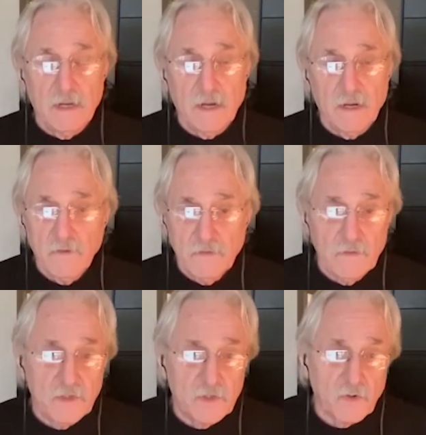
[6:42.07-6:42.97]
our
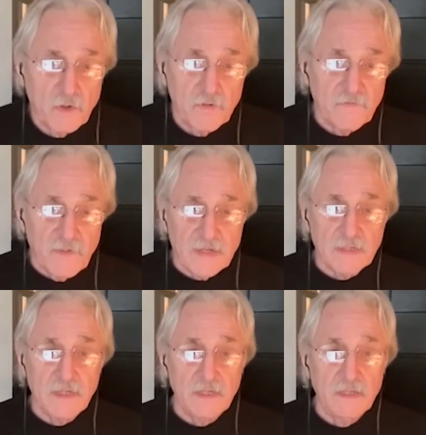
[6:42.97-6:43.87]
store of
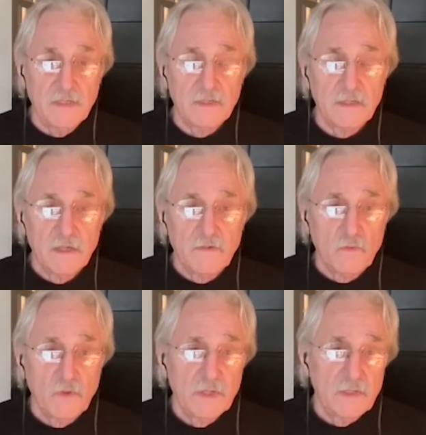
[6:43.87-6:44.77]
vaccines
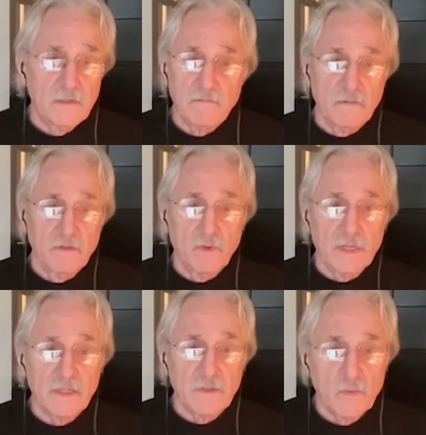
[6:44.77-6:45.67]
with the
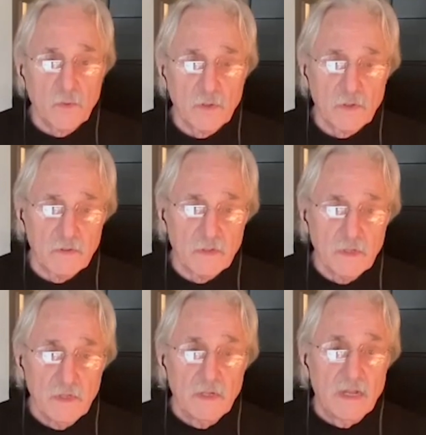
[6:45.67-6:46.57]
rest of the world,
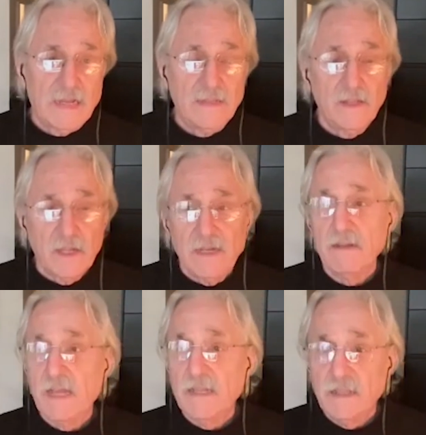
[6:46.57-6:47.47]
and
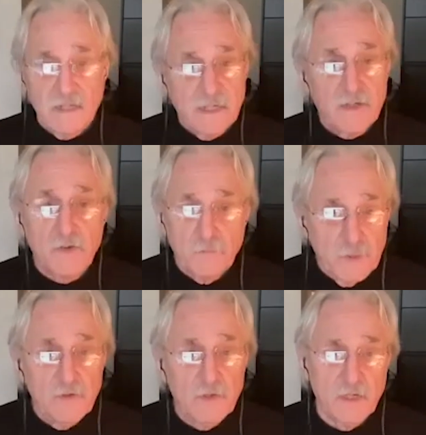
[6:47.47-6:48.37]
the
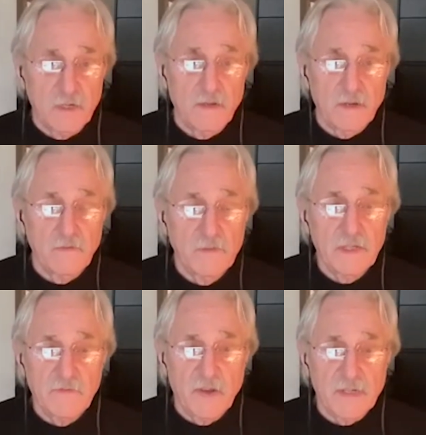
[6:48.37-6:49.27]
distribution of
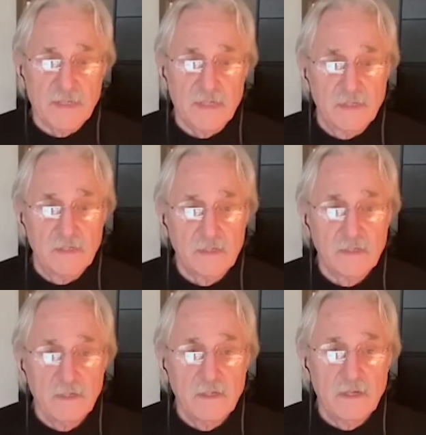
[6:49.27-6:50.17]
these vaccines
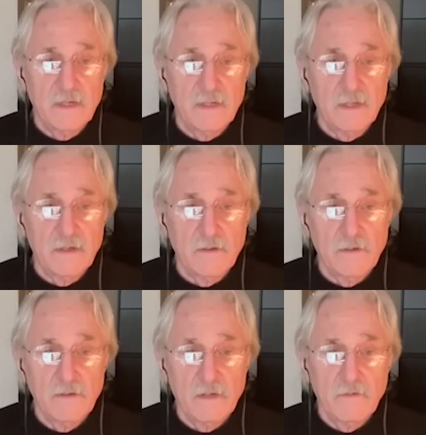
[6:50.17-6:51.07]
and
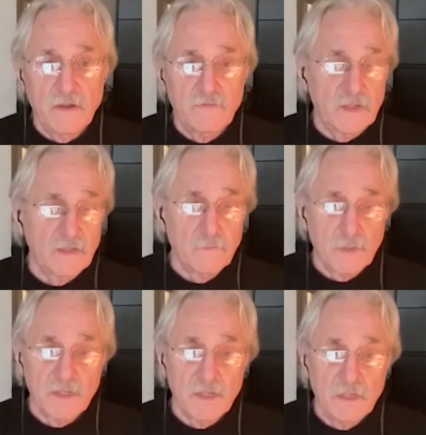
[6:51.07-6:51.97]
their
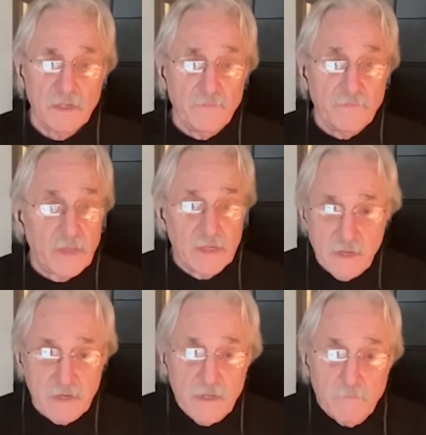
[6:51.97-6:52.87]
availability
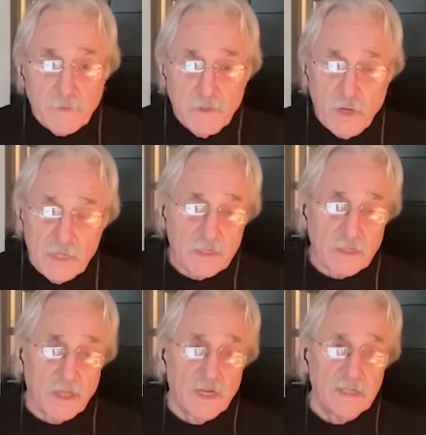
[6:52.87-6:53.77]
is deeply
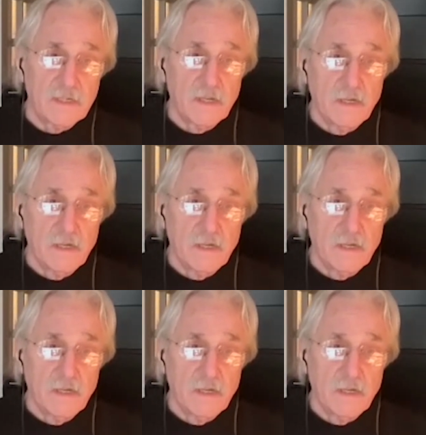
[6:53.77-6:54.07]
racialized.